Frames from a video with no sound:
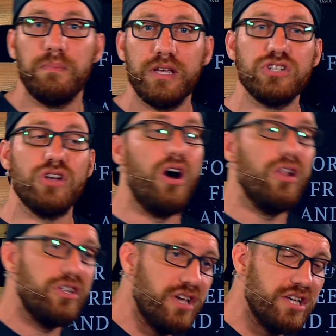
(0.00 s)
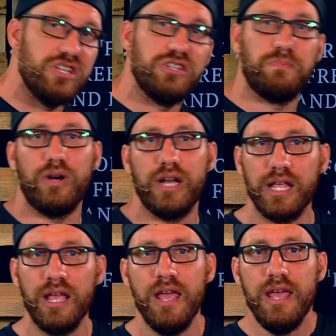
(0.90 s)
because all it does is
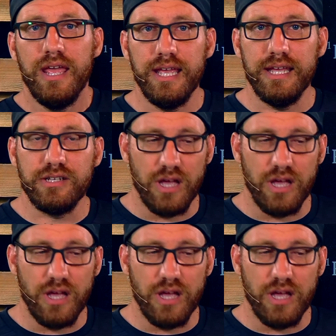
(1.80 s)
bring it,